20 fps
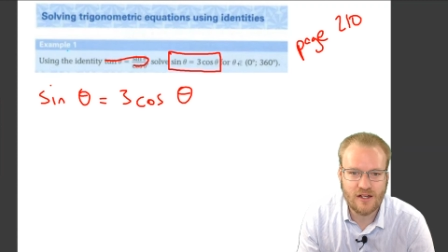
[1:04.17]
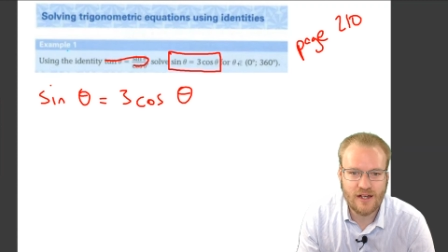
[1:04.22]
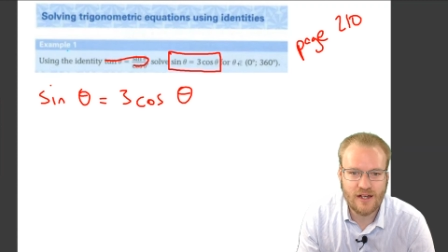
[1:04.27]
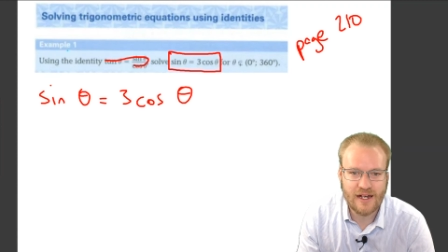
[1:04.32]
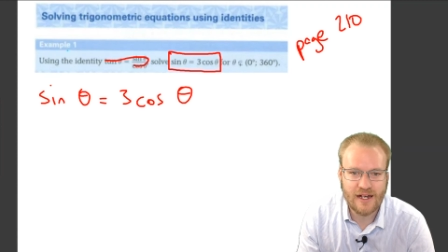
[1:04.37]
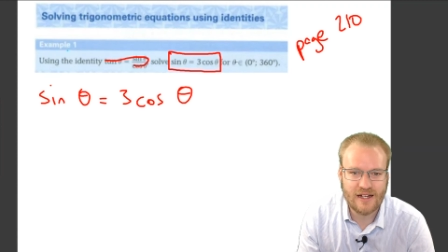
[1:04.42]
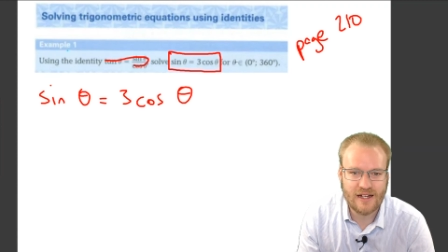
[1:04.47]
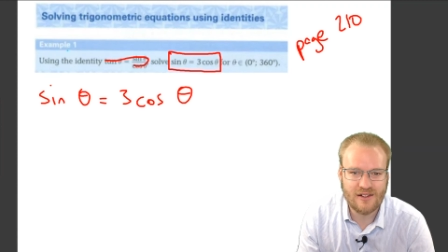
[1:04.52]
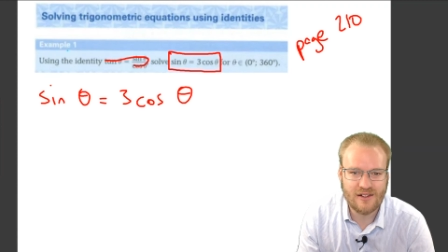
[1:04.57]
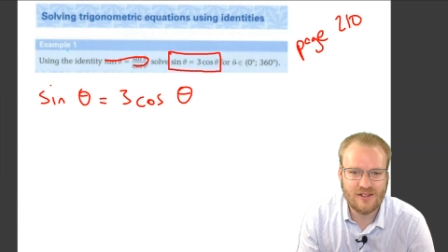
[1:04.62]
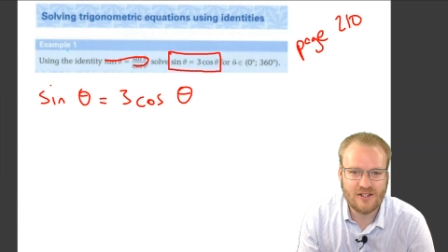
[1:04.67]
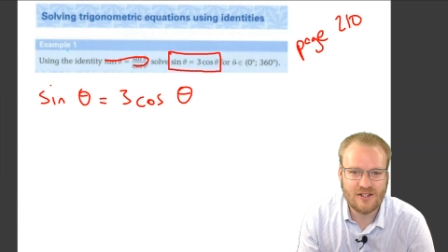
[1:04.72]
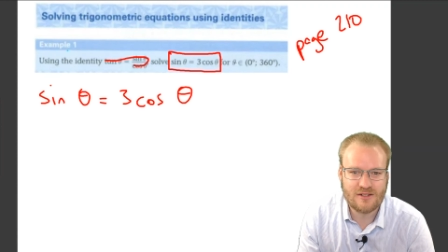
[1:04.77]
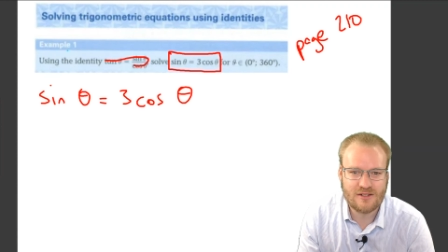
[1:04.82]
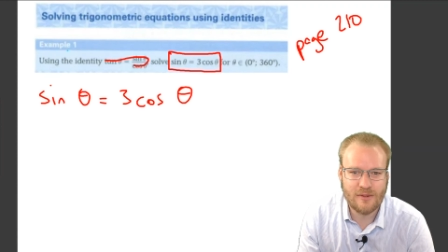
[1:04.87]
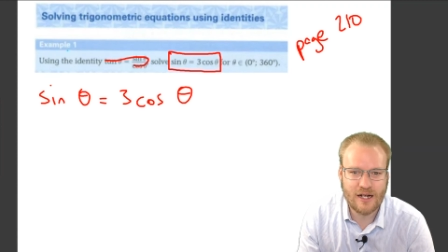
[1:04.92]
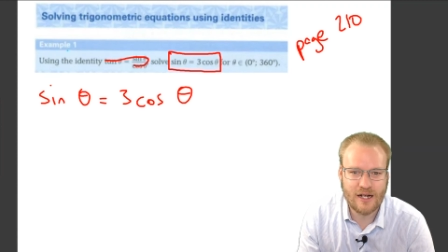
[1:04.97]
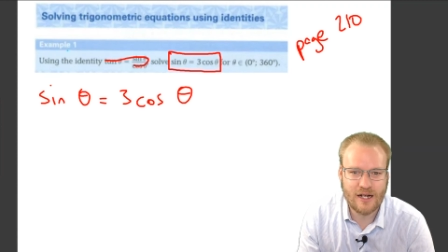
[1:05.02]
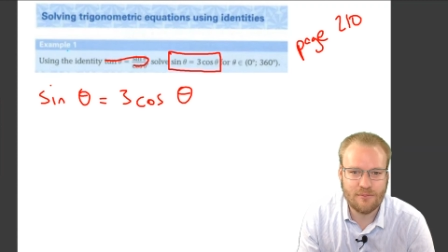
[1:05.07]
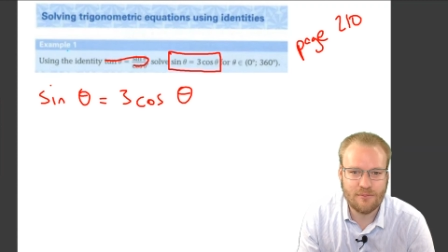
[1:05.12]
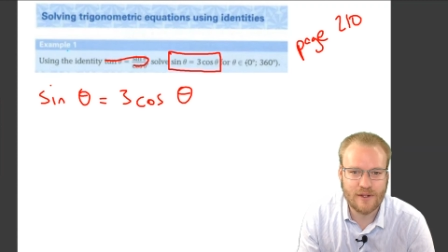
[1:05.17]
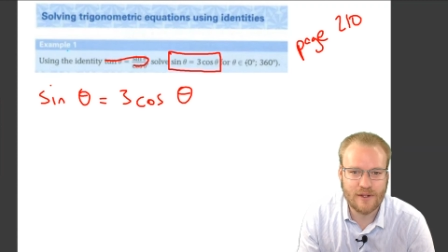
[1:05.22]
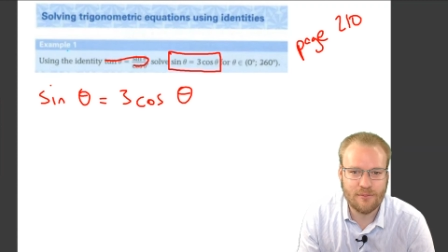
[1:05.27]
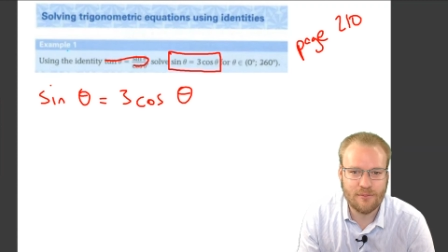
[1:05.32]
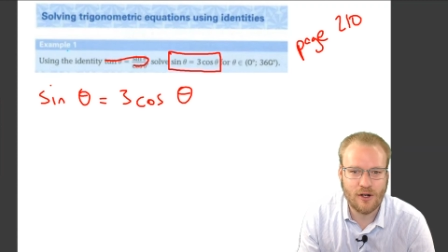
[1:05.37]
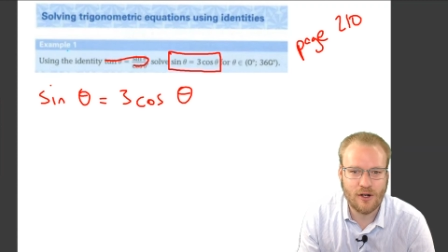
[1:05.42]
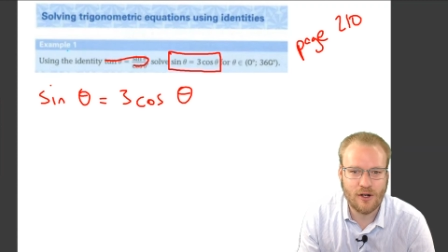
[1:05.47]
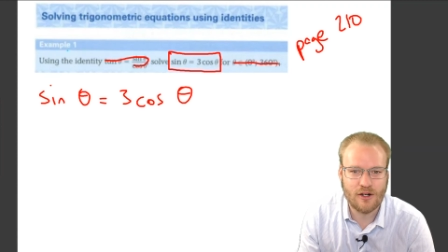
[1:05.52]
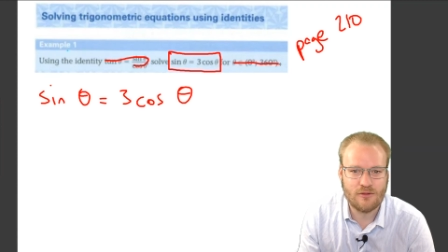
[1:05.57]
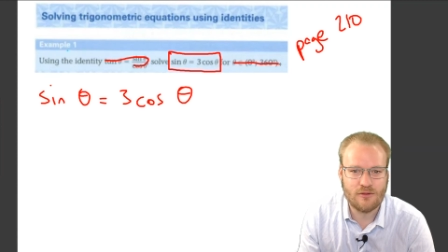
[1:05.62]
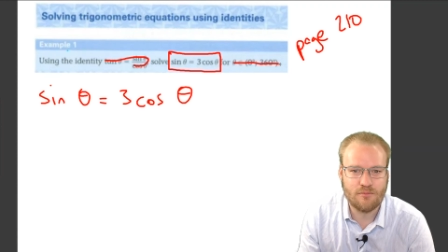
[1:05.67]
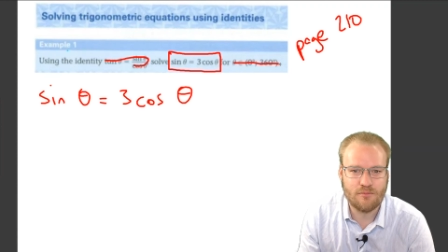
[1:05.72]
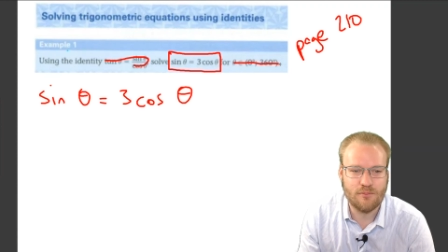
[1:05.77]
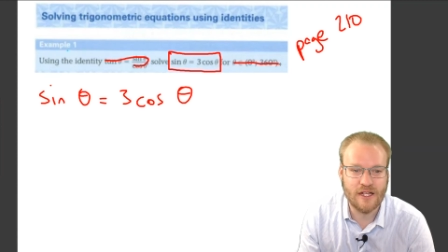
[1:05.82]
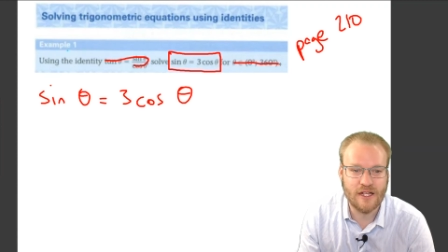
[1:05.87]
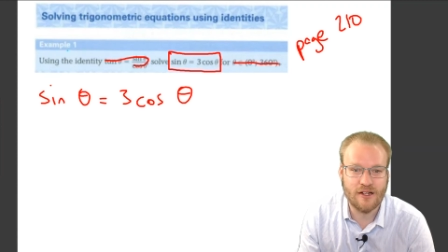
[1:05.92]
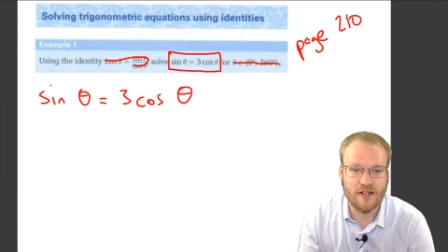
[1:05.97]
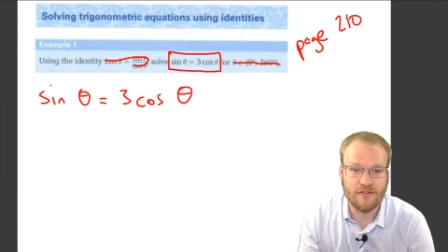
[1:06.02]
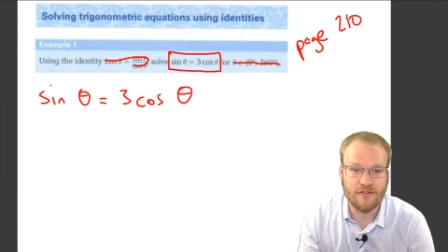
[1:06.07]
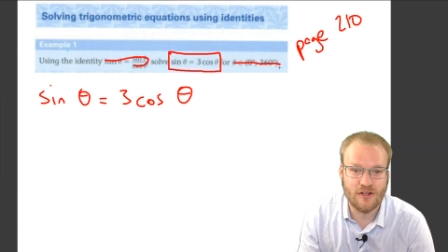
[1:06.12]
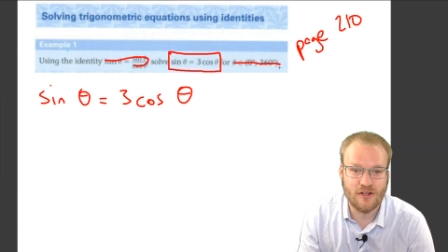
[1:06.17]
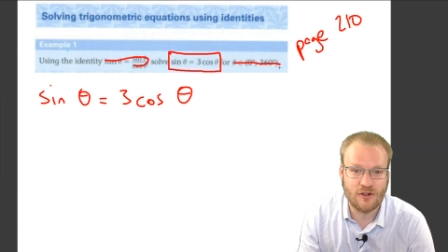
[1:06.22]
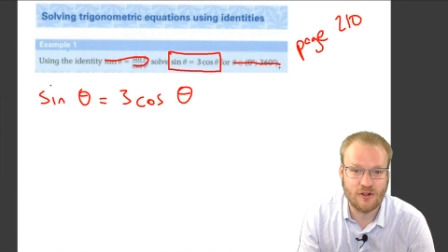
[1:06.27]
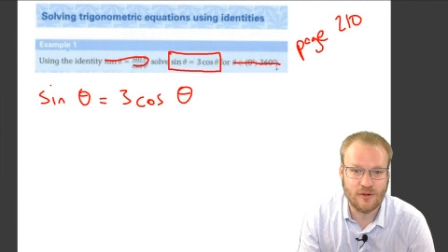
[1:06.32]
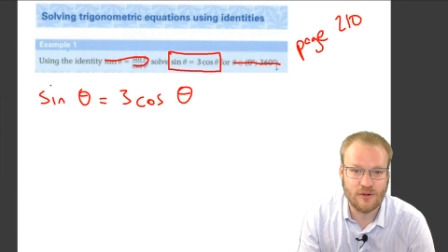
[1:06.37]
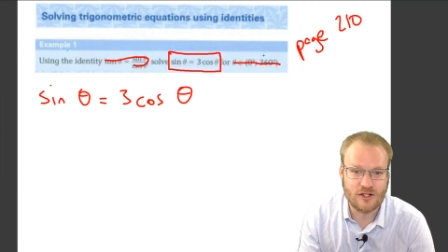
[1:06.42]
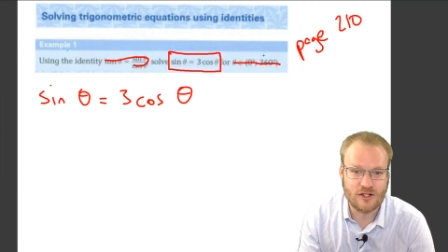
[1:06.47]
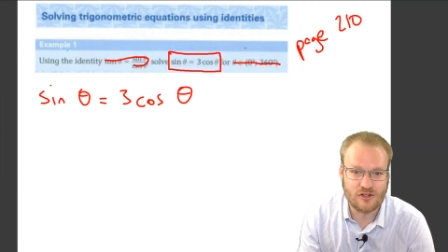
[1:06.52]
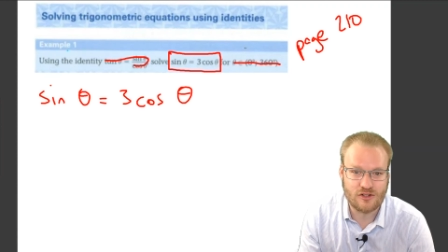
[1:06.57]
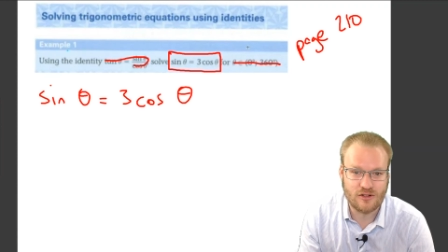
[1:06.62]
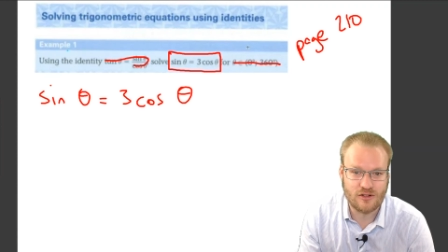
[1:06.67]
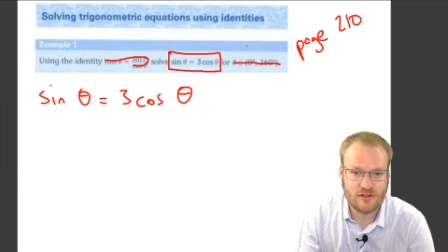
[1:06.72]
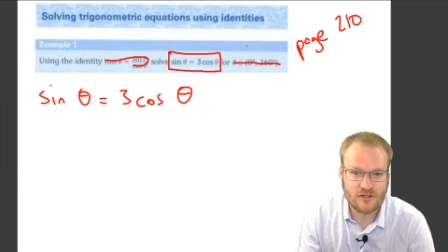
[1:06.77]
And this might be part B of the question.